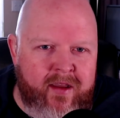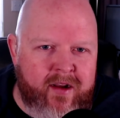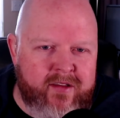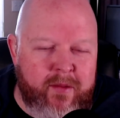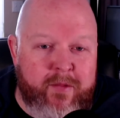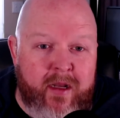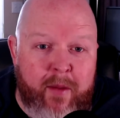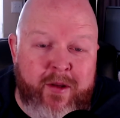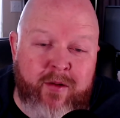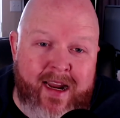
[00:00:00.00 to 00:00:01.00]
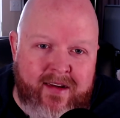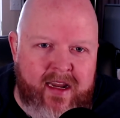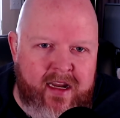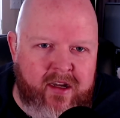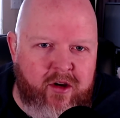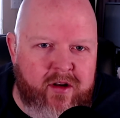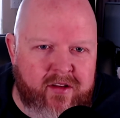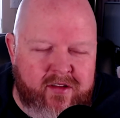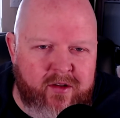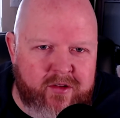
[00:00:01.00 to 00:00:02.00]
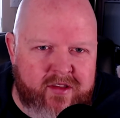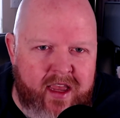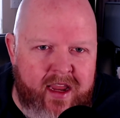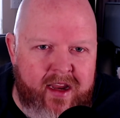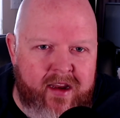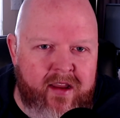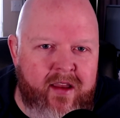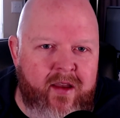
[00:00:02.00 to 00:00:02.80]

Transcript: Because up to up until 18, you can still say,